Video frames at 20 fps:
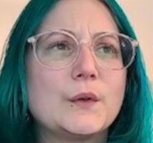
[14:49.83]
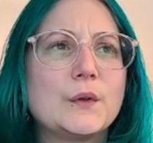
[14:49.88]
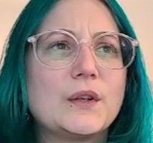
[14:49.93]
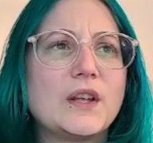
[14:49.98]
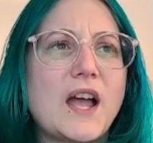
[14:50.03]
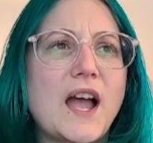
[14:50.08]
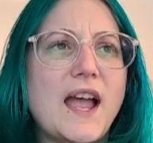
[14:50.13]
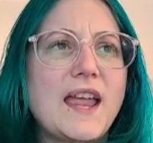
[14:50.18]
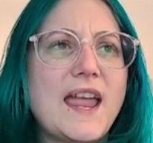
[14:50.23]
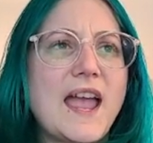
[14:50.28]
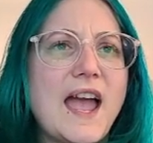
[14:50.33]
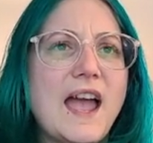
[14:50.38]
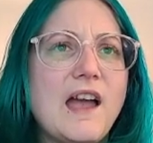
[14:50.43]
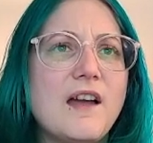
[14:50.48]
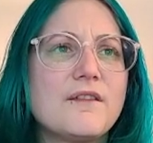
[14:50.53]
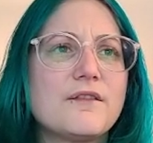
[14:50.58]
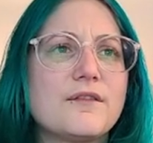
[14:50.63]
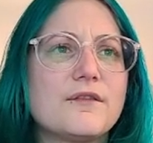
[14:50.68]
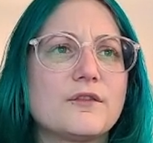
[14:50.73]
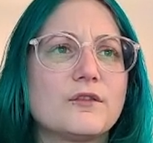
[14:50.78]
I
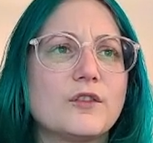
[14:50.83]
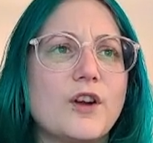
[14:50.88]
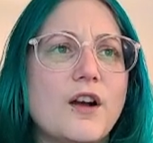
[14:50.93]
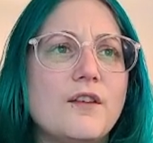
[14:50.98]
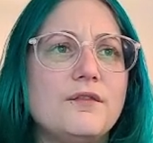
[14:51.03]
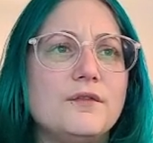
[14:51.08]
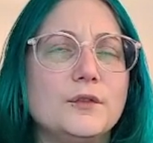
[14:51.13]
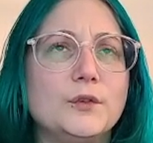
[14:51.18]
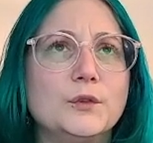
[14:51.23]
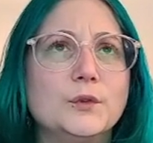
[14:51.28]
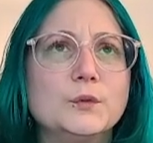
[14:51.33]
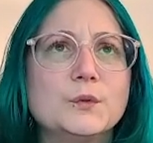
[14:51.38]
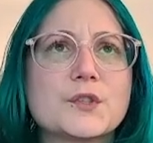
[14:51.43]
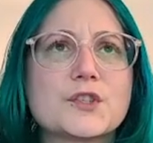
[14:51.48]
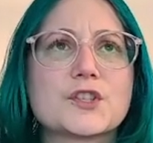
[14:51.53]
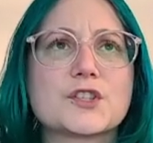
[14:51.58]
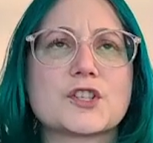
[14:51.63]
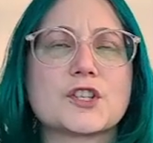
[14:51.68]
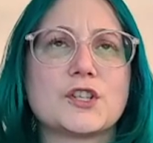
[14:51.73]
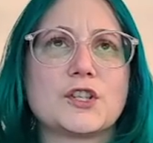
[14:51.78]
have Ruffle, which
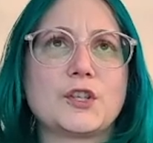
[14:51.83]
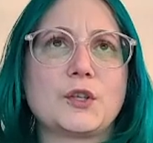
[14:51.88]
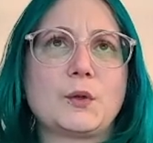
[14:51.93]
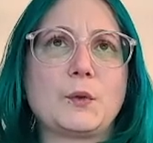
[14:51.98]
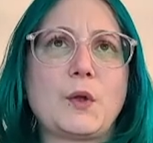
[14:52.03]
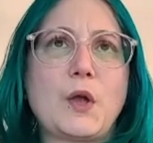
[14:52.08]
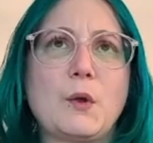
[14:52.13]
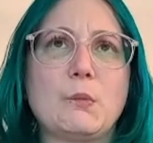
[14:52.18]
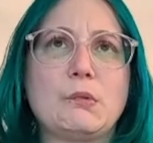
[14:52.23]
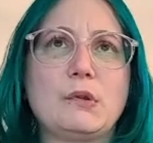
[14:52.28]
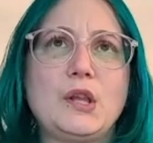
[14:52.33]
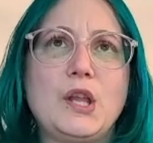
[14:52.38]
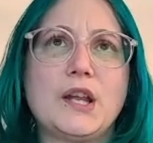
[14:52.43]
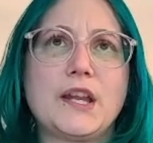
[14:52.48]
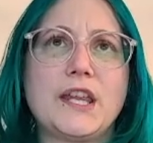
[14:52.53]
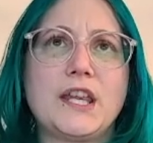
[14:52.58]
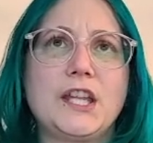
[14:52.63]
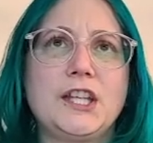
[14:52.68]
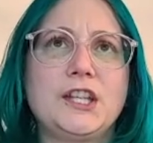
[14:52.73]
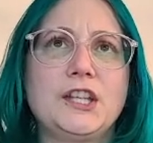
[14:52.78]
is a
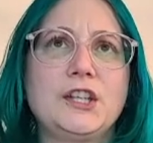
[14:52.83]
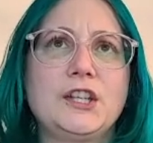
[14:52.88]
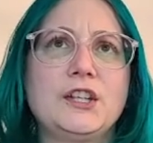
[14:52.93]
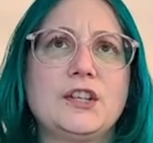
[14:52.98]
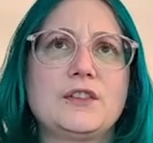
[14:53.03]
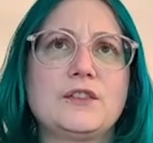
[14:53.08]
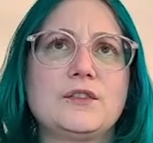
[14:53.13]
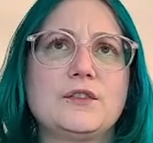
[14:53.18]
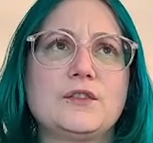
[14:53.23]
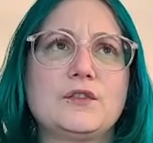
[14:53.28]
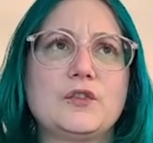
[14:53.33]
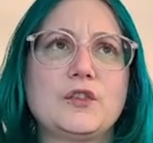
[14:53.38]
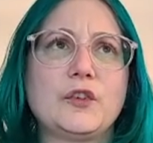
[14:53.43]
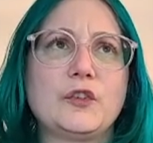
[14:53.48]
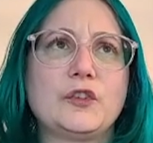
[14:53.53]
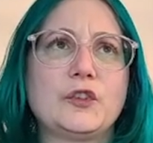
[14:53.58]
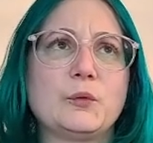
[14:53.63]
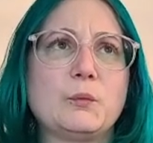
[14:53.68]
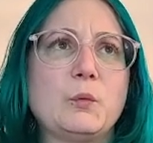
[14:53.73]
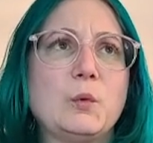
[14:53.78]
plugin to
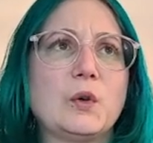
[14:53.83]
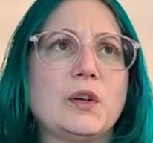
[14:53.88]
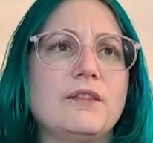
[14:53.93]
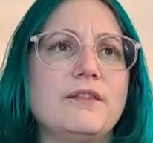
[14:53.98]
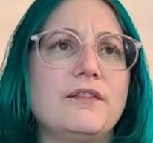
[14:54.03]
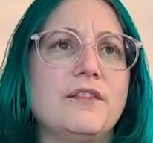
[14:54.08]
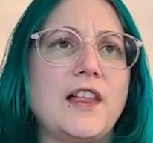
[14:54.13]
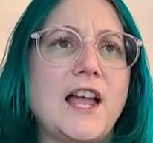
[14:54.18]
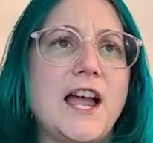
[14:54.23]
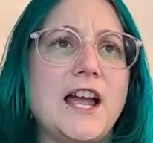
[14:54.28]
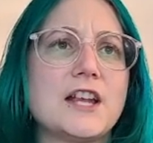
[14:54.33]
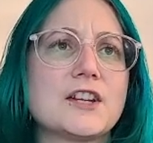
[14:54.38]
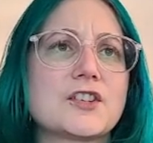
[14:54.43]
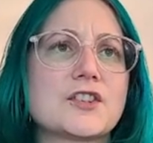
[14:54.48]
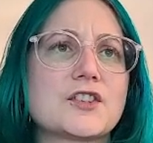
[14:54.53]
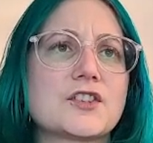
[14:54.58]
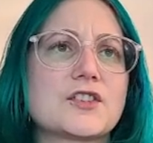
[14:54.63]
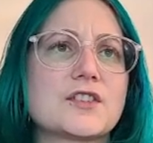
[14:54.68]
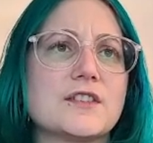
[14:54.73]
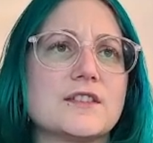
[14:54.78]
support
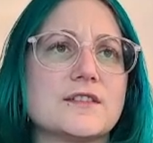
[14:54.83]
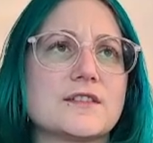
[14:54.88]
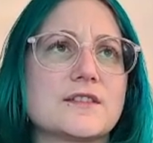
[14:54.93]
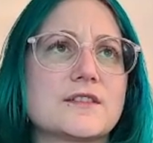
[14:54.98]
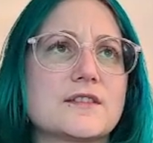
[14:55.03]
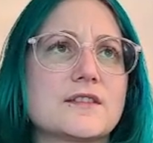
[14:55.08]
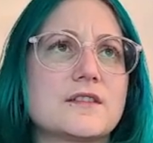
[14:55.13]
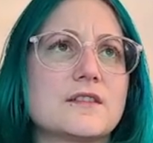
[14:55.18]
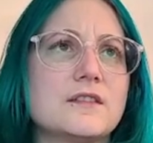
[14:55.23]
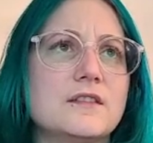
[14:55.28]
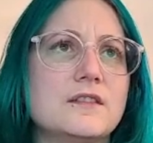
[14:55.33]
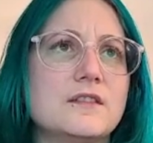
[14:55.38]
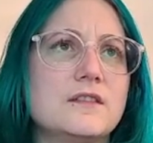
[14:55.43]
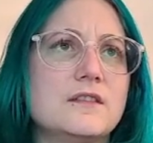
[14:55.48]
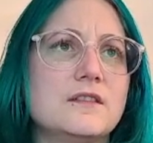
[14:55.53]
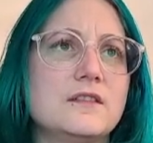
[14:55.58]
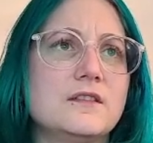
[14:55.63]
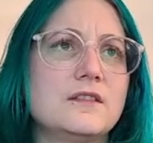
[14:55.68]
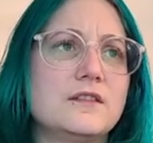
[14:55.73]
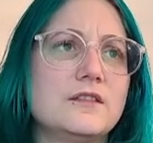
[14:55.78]
Flash, since
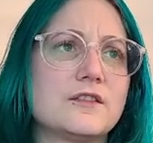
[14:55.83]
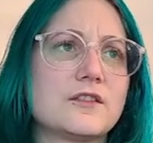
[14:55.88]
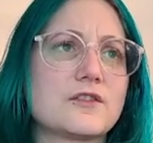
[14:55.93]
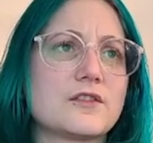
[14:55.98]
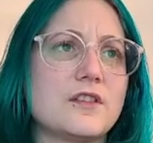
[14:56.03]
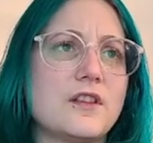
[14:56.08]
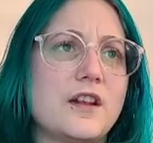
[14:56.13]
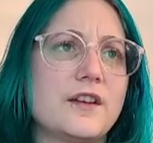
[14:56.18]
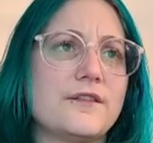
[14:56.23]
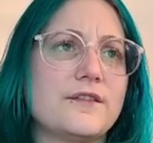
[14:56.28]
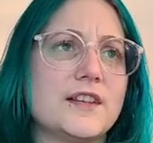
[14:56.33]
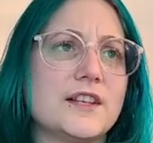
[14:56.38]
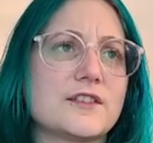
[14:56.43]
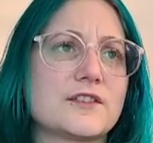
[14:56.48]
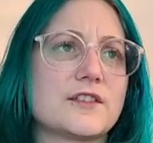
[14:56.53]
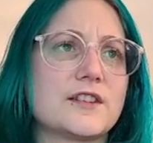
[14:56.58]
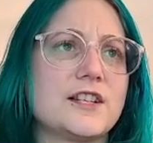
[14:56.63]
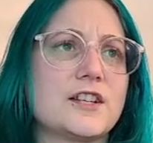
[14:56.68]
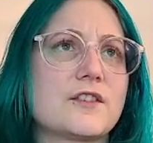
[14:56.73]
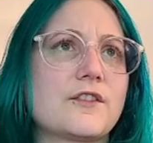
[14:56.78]
there's a lot of things
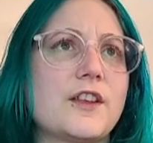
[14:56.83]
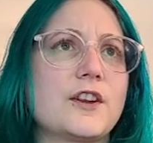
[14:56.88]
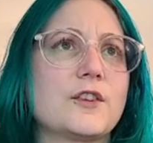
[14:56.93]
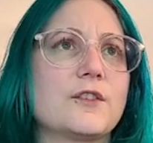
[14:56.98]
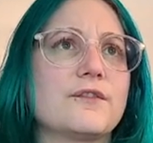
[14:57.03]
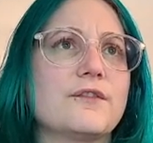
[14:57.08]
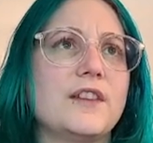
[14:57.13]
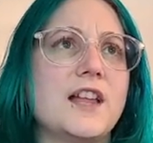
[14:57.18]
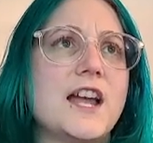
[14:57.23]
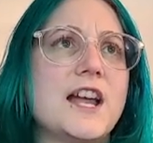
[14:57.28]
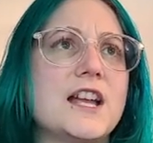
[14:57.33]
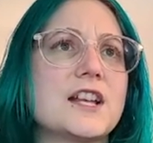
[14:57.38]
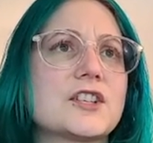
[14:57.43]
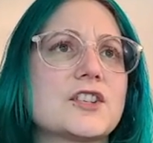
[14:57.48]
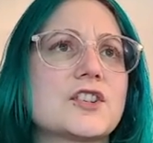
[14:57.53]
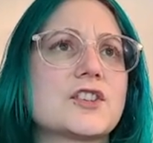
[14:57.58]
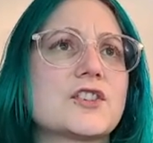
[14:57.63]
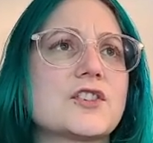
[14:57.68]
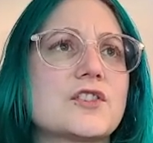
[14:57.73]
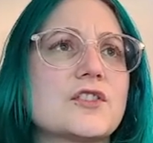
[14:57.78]
on here that are
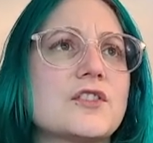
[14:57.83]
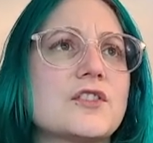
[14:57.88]
Flash.